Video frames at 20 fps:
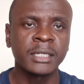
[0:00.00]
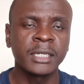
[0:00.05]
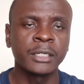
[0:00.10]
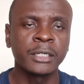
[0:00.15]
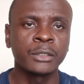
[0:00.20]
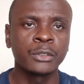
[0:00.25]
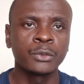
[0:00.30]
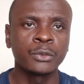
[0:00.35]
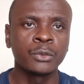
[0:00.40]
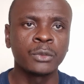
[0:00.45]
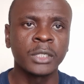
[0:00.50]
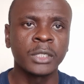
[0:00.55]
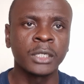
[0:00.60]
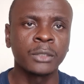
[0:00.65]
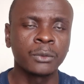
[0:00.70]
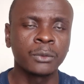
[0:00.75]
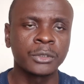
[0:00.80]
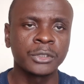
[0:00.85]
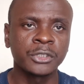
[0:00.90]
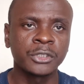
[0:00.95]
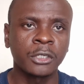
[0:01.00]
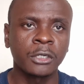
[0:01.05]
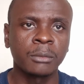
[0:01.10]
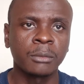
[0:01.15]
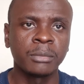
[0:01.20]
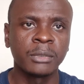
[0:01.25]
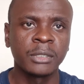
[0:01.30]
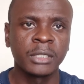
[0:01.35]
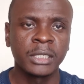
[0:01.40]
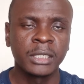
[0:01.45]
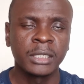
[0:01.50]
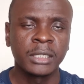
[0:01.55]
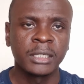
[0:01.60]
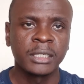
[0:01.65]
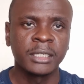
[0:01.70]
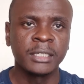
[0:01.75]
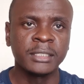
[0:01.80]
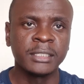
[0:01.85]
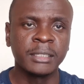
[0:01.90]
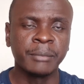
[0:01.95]
and do a good job
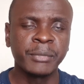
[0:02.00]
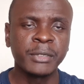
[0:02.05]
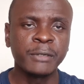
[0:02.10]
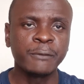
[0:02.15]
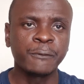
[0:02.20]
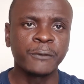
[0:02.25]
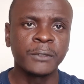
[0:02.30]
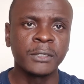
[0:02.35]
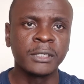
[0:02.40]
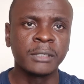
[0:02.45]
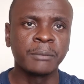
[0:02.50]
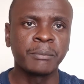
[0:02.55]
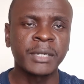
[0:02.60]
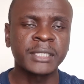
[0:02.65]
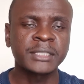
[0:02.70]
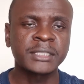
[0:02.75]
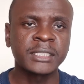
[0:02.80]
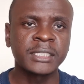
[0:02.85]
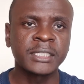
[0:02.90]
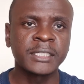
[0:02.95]
in the midfield. But